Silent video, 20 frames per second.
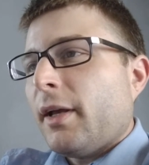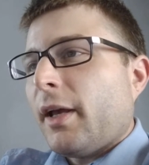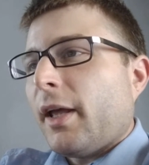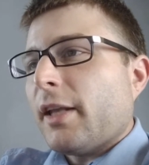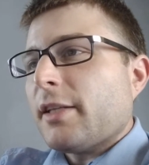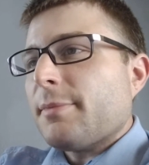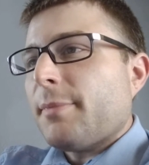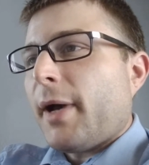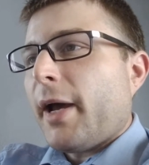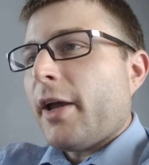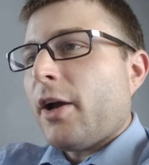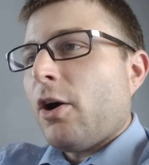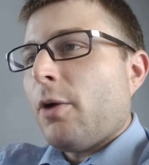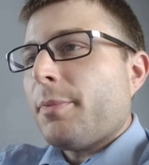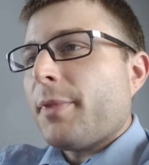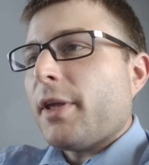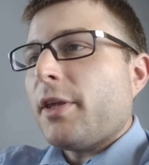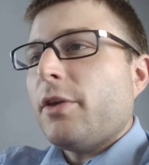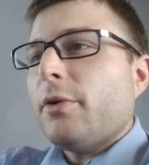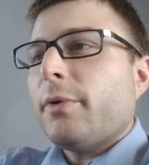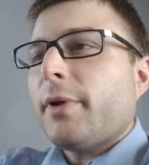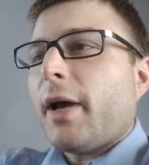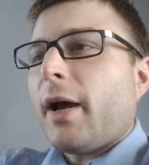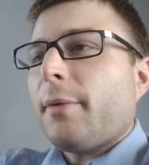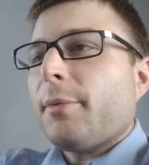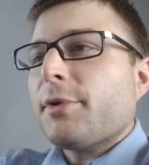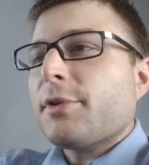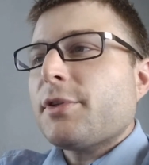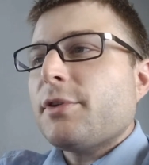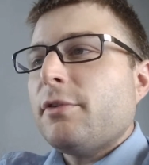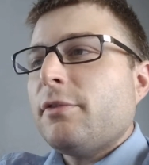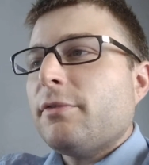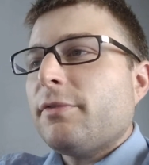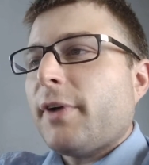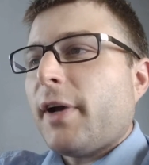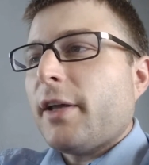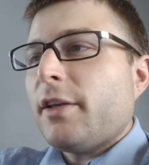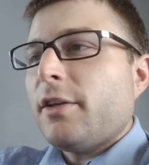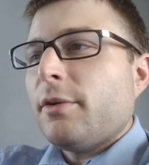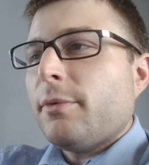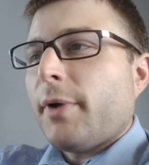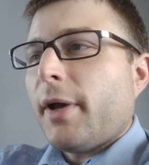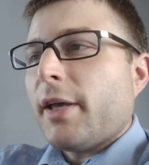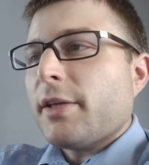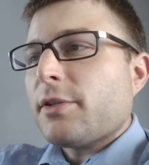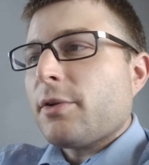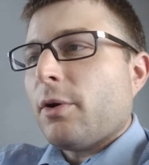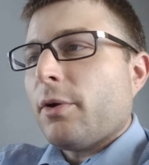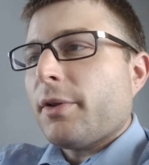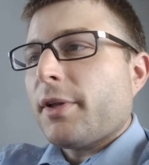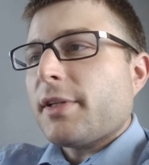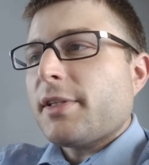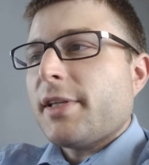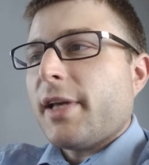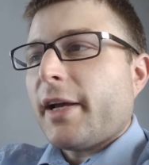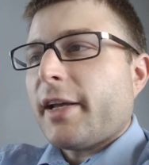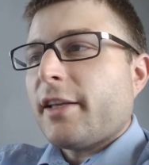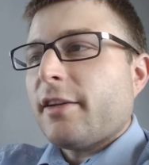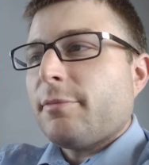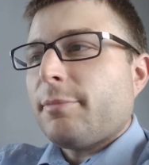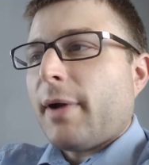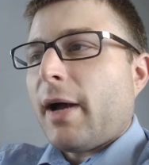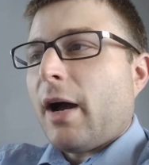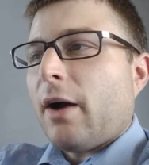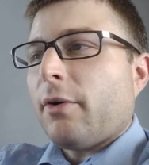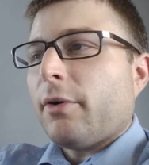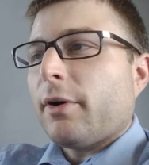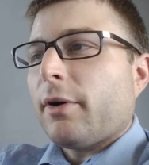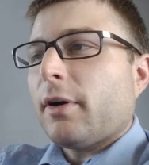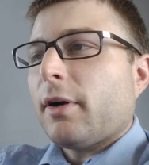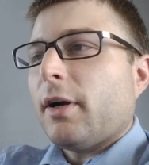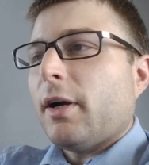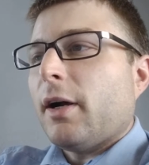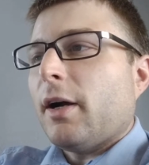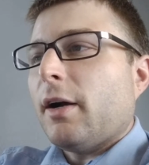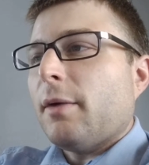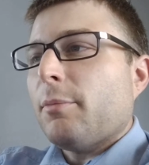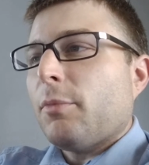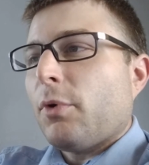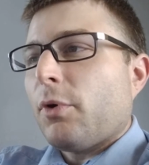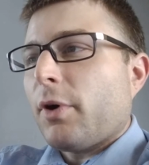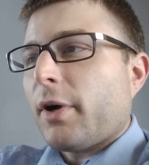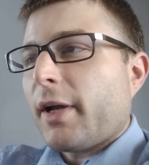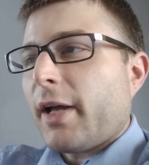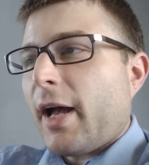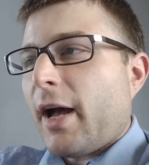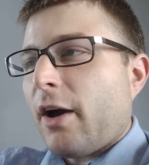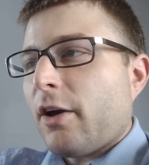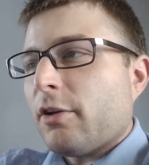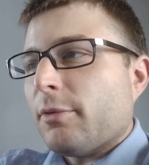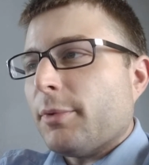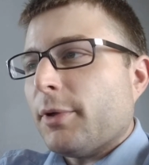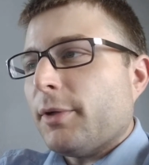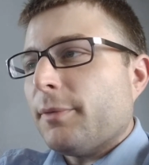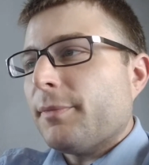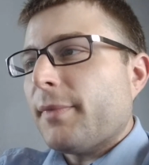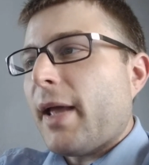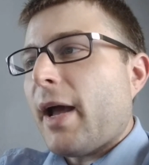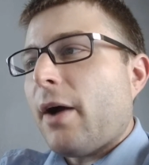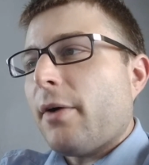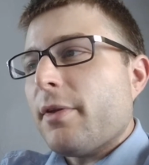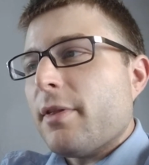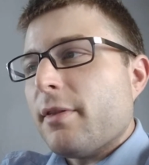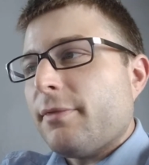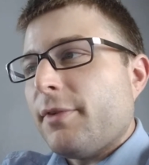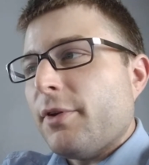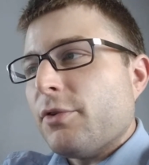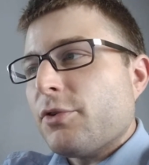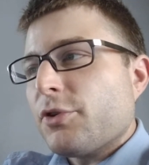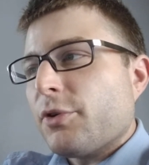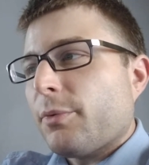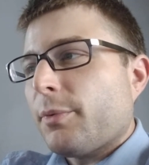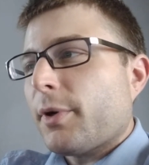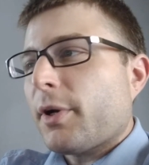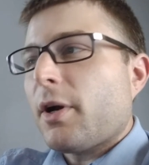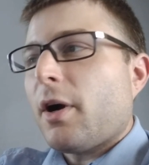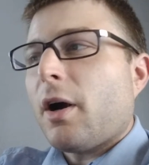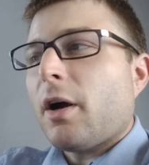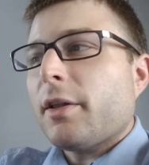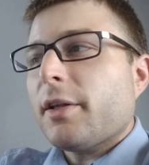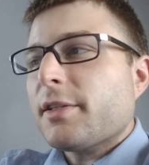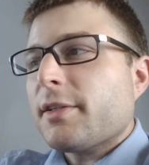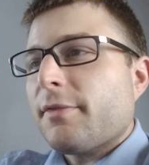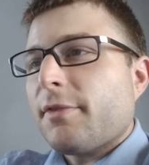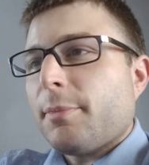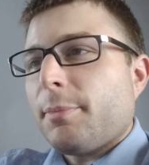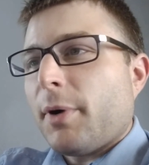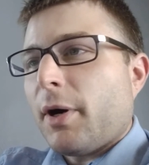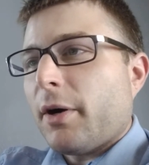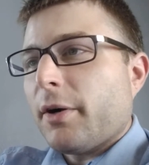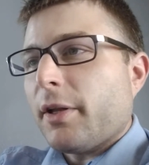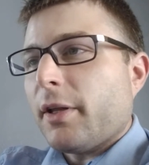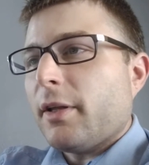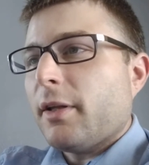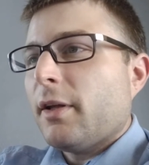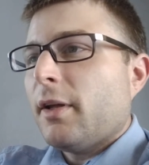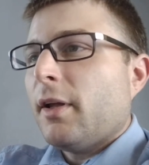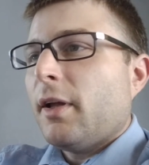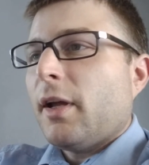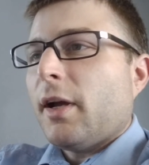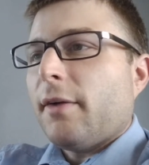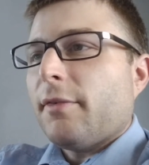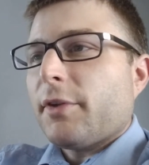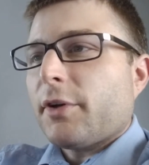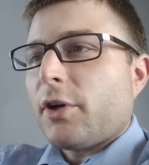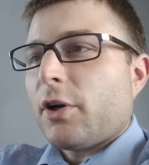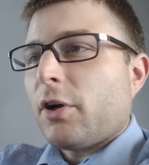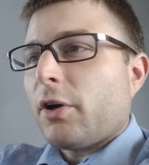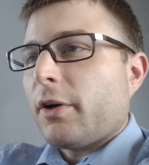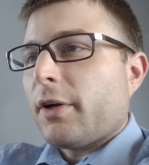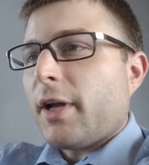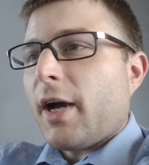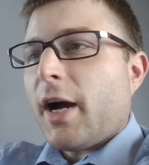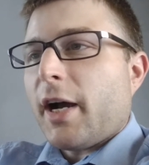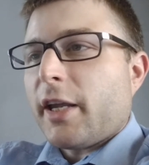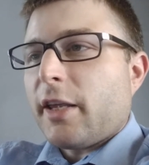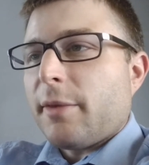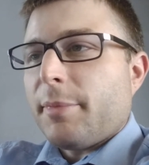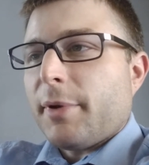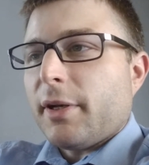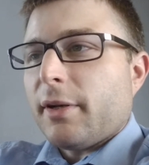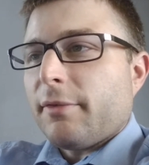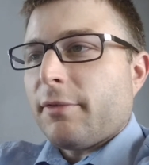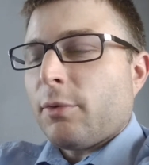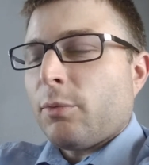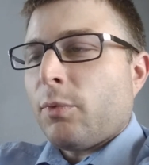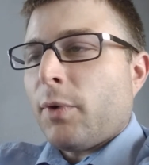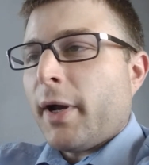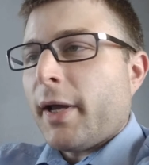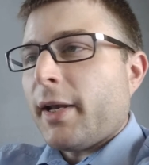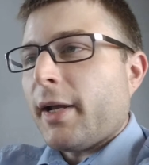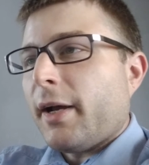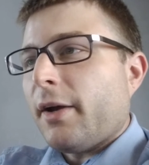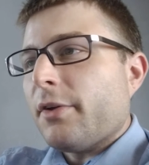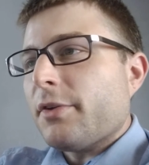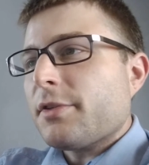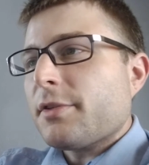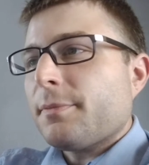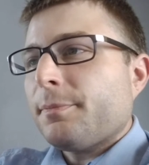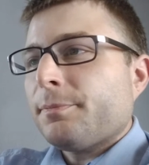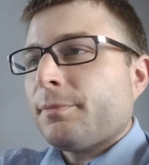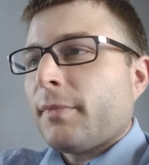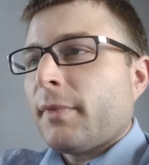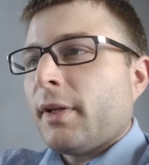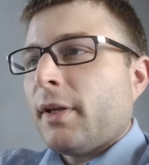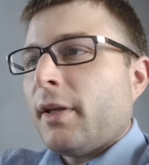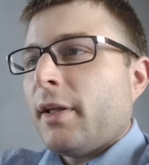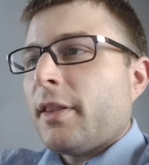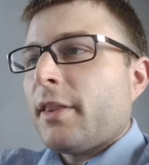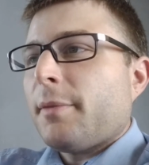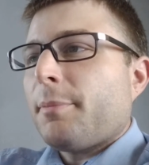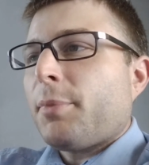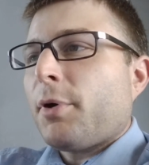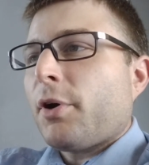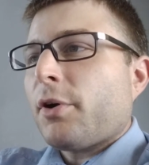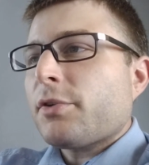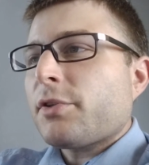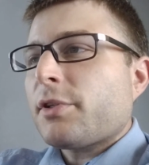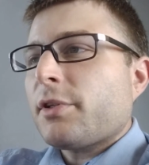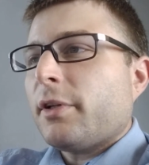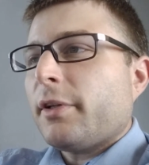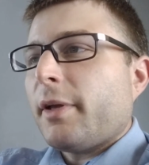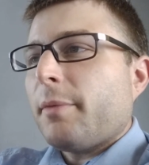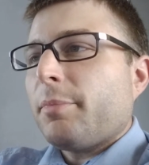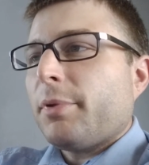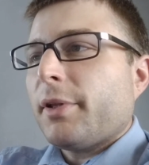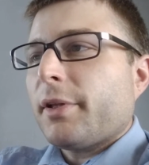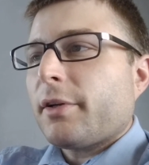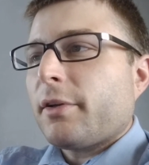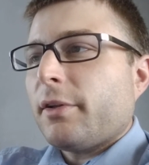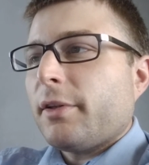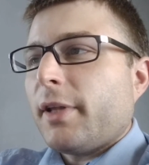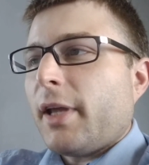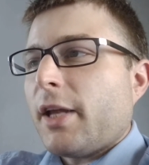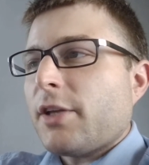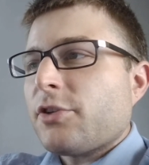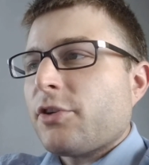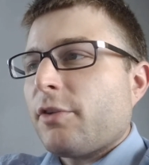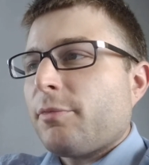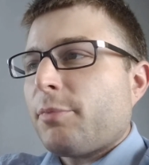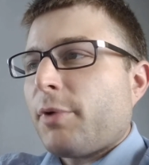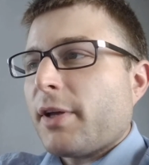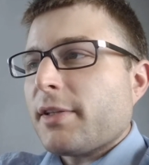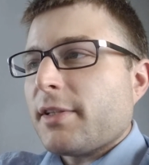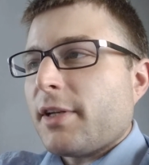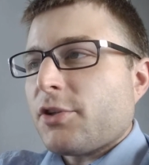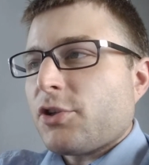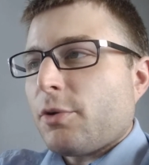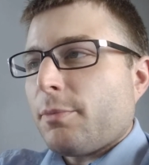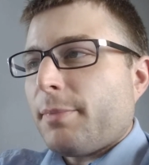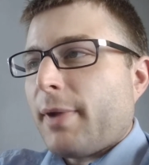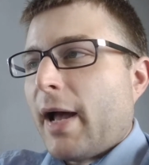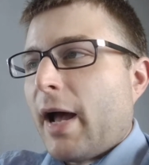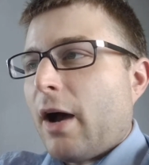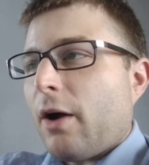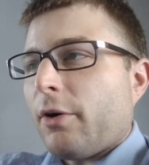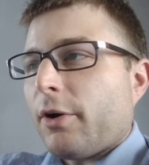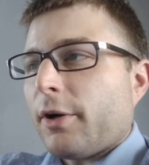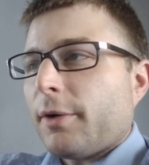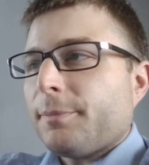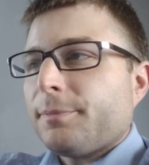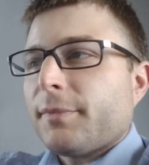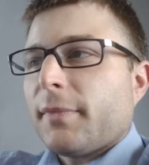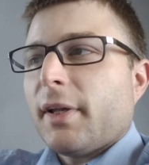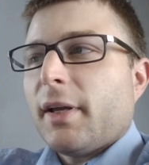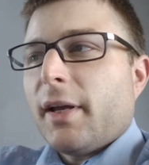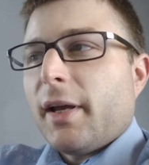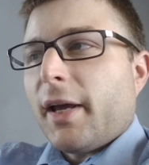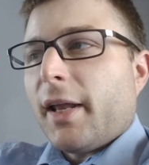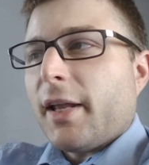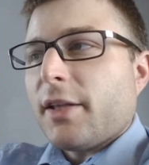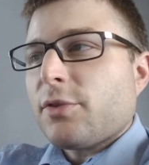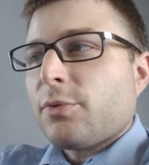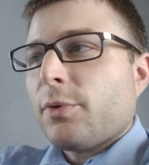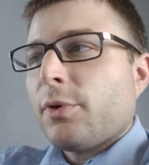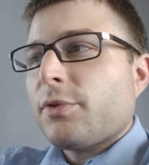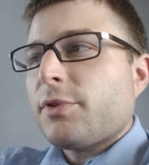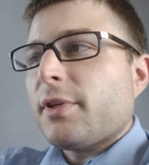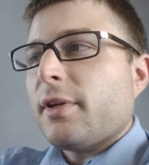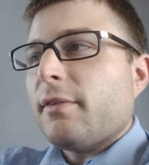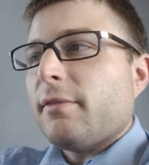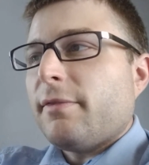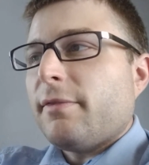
It is my hope that you and I will soon find new ways to hold executive power more accountable, now and in the future, regardless of the party of the current occupant of the White House. The personal and political nature of presidential power, and its roots in